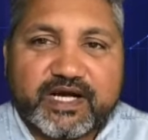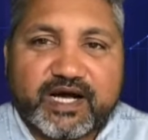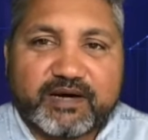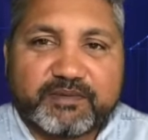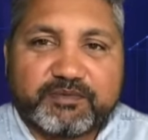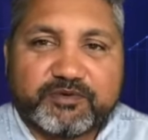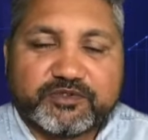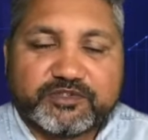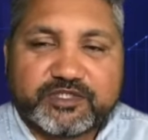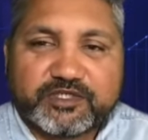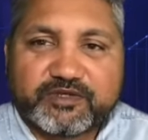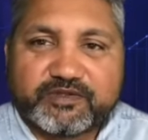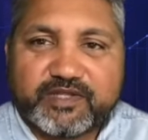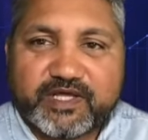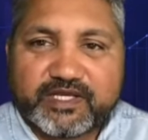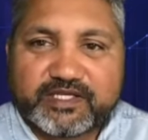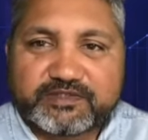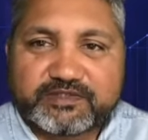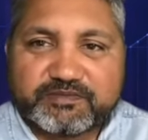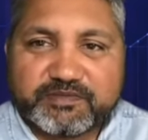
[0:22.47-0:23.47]
Opposite of
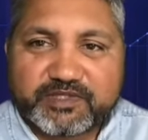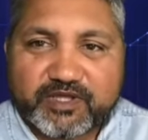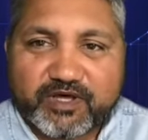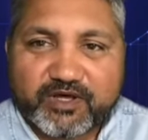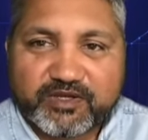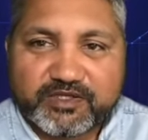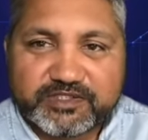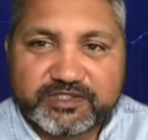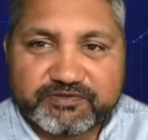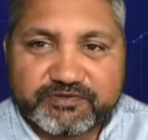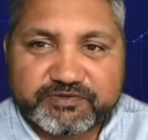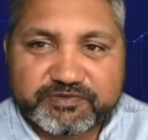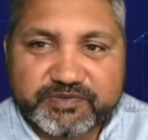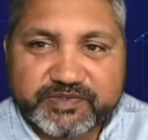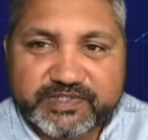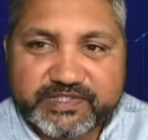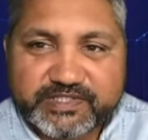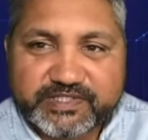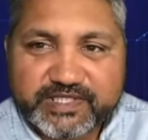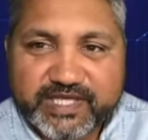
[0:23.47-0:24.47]
that is mythology, which
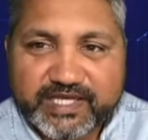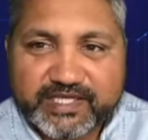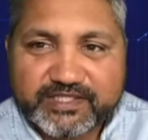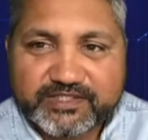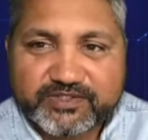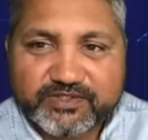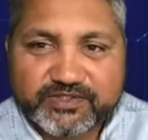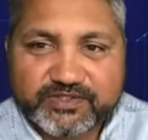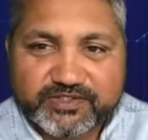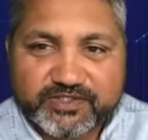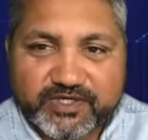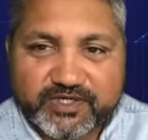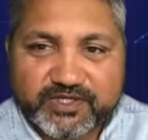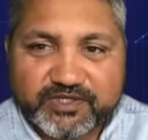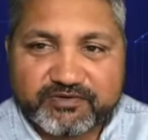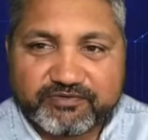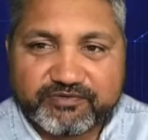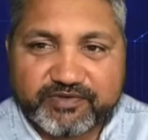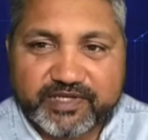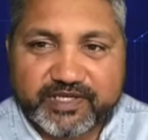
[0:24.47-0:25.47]
means science or
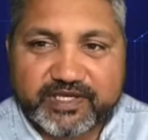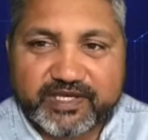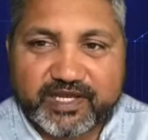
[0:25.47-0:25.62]
study of fake